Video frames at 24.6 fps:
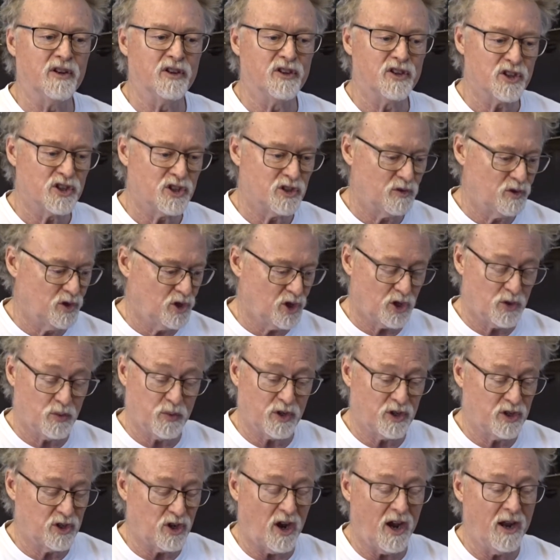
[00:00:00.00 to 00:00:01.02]
just
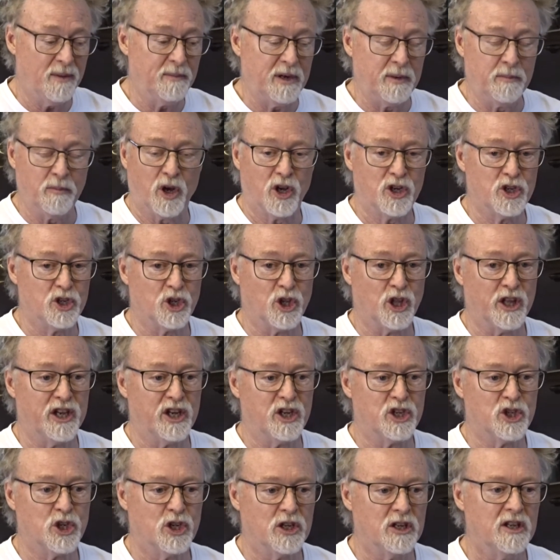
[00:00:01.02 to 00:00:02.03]
with timing
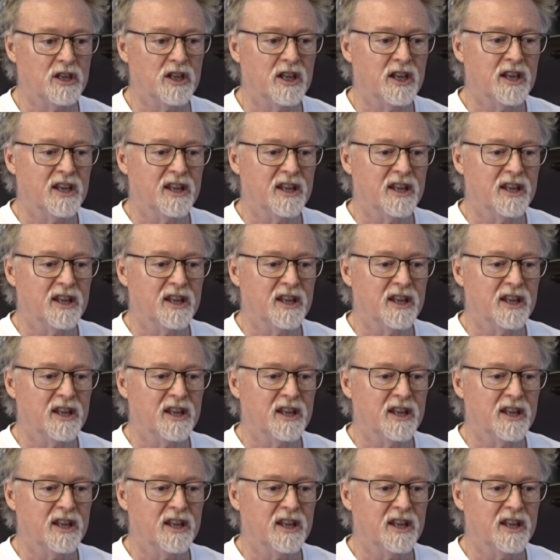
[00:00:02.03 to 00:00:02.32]
modulation,